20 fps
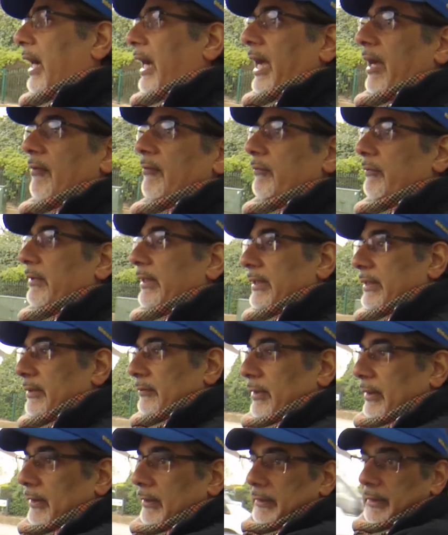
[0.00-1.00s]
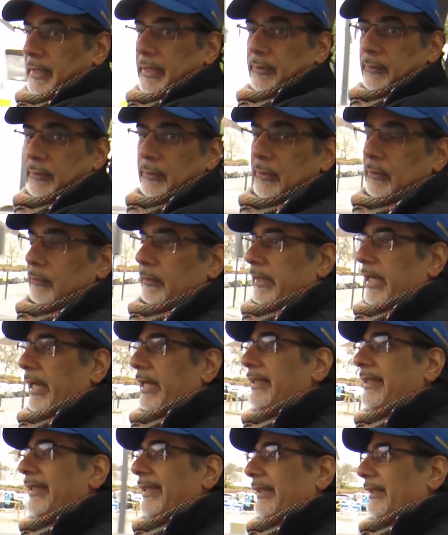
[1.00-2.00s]
I haven't really struggled at all with
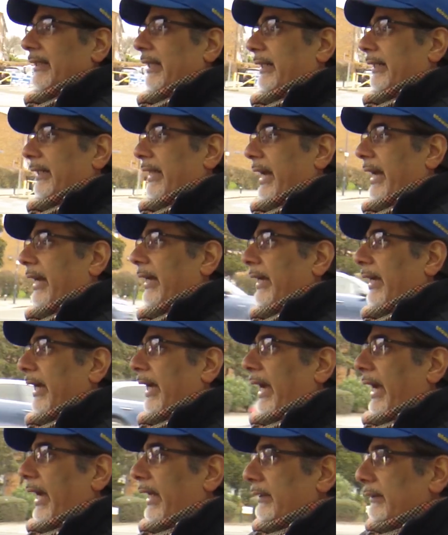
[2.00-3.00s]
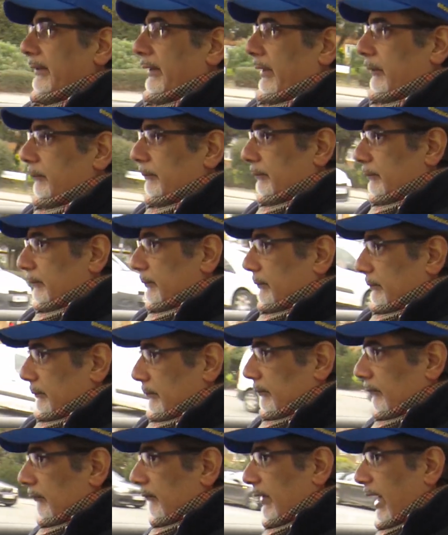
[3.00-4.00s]
anything like that. And
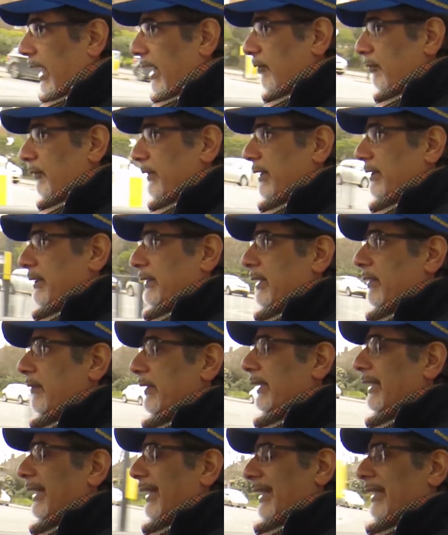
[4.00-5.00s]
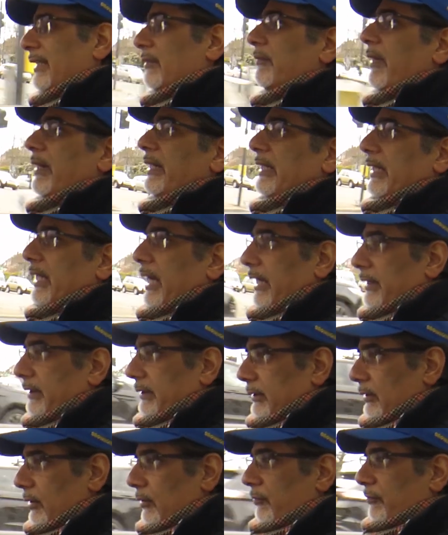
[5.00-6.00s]
as for the steering, it's very
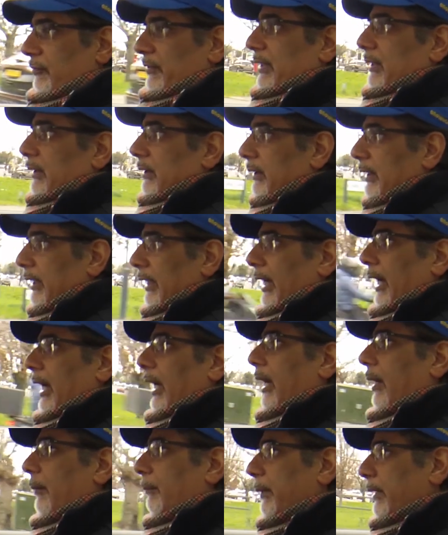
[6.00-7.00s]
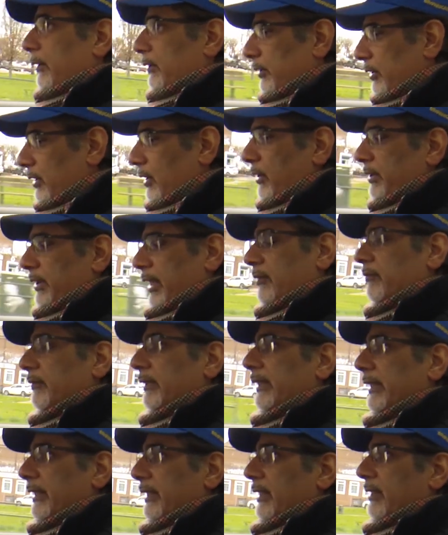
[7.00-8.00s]
light, no feel, but you know,
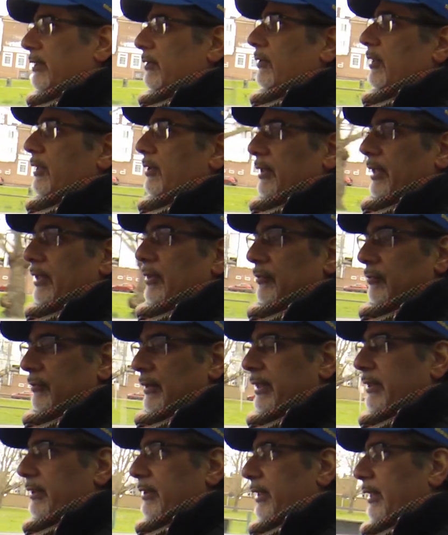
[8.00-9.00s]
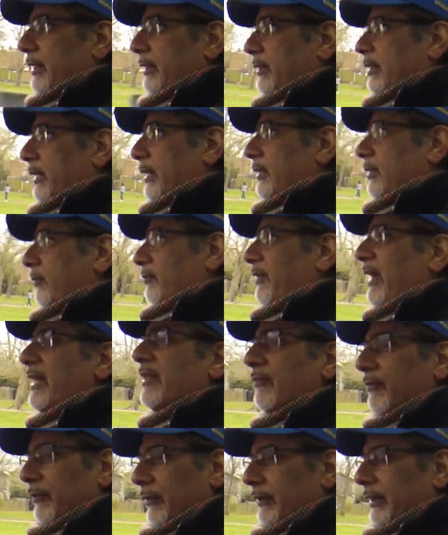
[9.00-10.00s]
generally it's
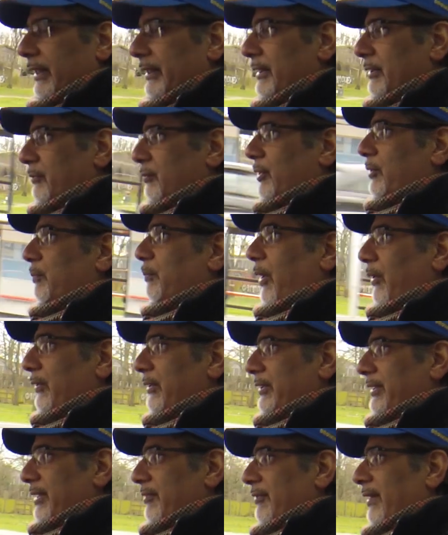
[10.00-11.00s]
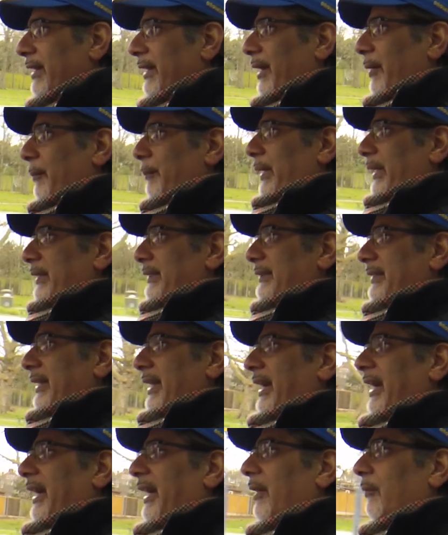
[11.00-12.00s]
faithful and it's responsive. But
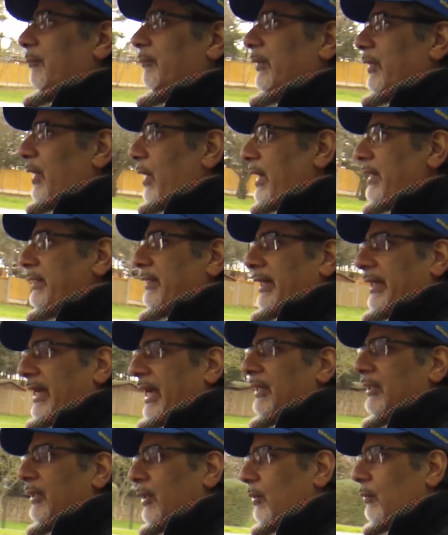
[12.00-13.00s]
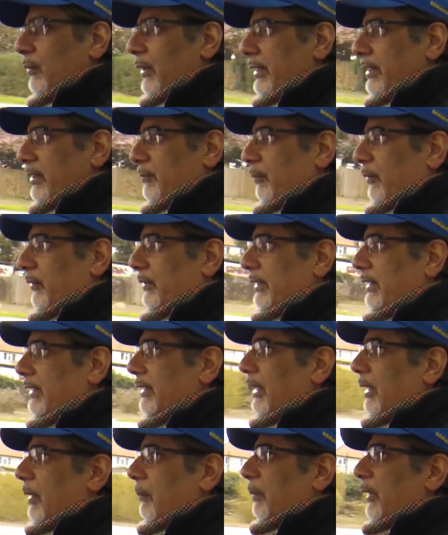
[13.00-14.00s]
you know, it's again no way sporty,
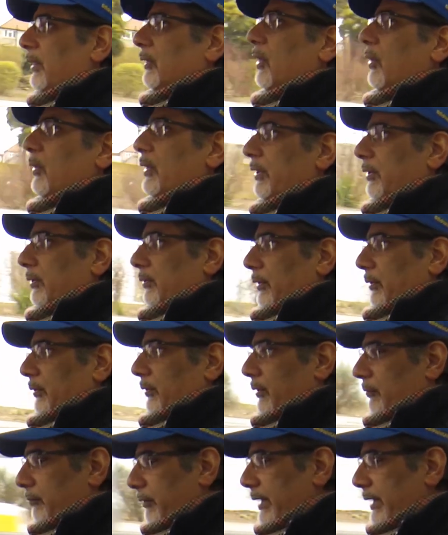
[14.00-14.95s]
but no issue at all.